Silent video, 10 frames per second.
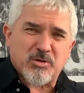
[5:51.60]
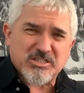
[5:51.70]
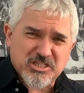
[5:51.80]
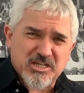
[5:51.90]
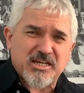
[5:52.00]

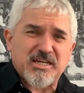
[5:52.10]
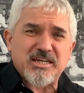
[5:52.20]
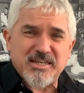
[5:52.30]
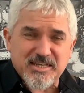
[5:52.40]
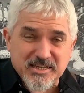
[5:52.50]
G,
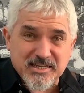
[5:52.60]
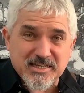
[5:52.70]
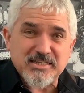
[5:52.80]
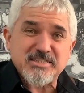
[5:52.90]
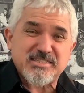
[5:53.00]

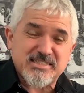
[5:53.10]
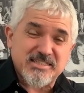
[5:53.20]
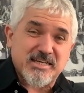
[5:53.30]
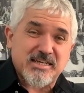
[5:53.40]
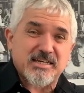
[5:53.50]
D,
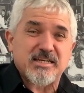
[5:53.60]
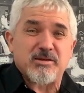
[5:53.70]
C,